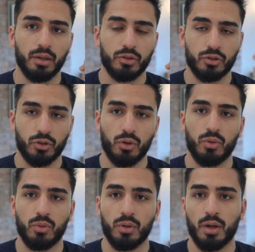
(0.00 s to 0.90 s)

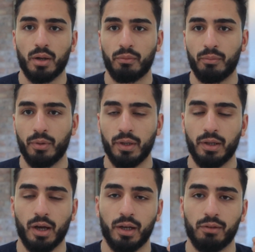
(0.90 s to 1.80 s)
show a
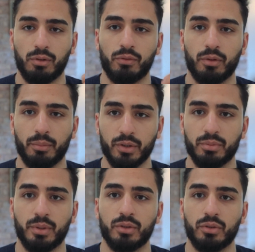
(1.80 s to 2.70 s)
really high level of
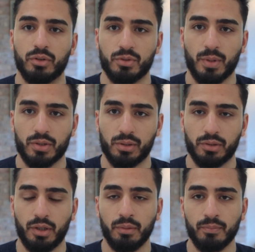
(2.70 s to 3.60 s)
commitment to your
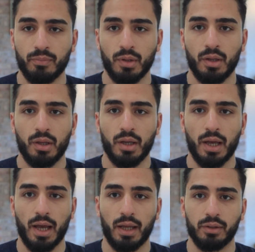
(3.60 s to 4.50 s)
specialty.
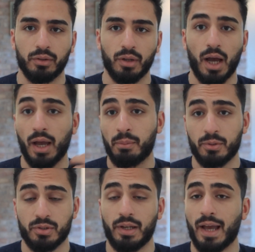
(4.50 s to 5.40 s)
And I
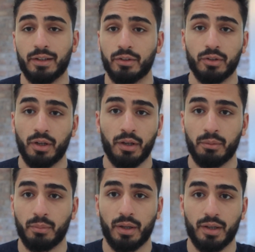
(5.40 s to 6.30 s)
personally hadn't done
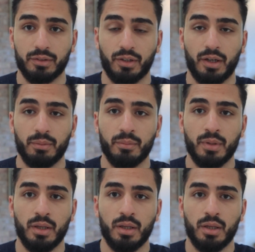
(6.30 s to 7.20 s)
it by that time,
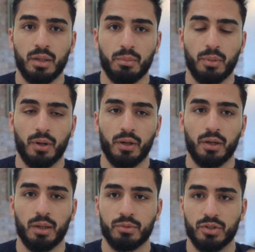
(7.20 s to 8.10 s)
but
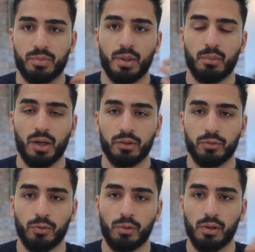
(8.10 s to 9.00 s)
I'm just being
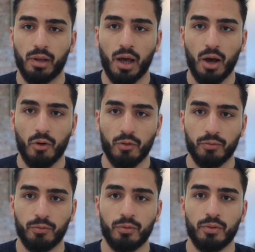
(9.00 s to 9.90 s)
mindful
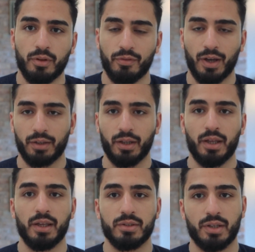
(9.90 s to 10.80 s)
of the fact that
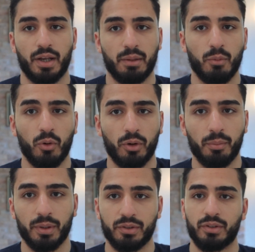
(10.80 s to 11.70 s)
it is getting more
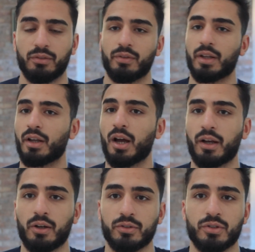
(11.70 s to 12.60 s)
competitive, and I
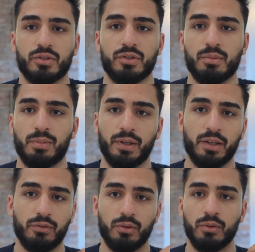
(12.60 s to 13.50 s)
can't just simply
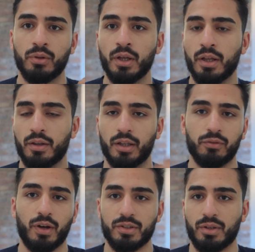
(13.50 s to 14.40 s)
give you the
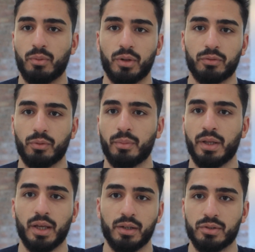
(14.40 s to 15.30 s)
advice that worked for
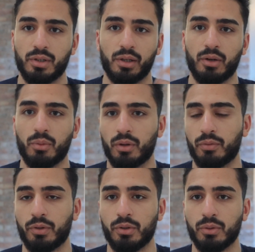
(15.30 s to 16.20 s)
me and is still going to work
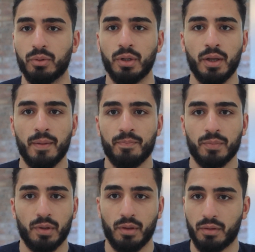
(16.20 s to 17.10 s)
for you.
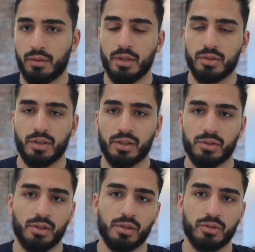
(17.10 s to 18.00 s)
These
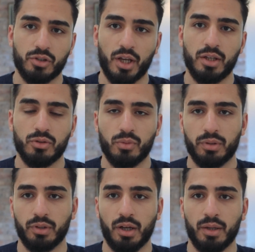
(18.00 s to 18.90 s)
things change
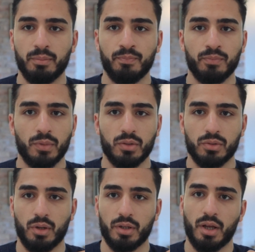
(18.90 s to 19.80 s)
with time,
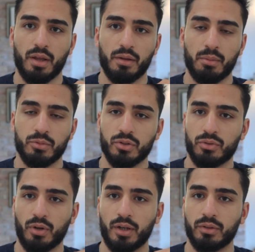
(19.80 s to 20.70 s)
so I'm just
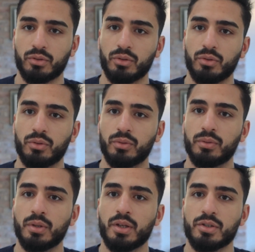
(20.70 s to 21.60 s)
trying to
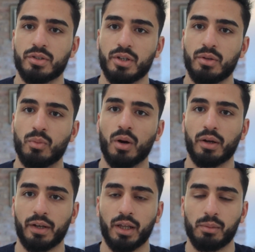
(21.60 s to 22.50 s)
see what
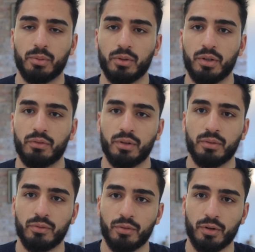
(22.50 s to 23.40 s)
can help you even
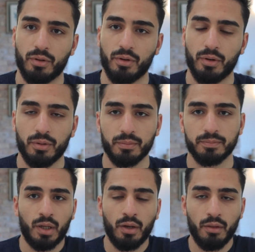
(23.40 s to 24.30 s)
further.
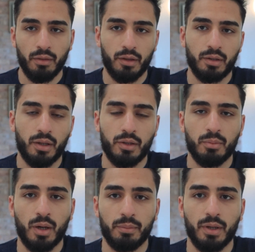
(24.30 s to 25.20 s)
Another thing that you
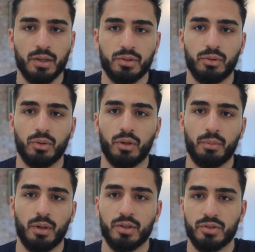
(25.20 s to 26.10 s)
might be asked to talk
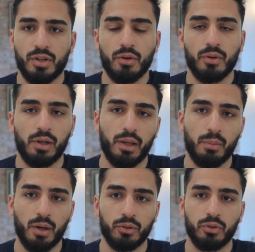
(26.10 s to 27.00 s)
about is generally
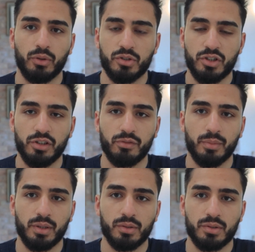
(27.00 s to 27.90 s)
about your
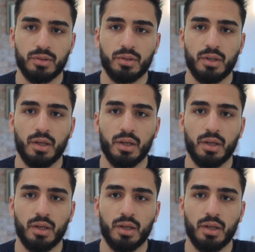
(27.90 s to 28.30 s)
achievements,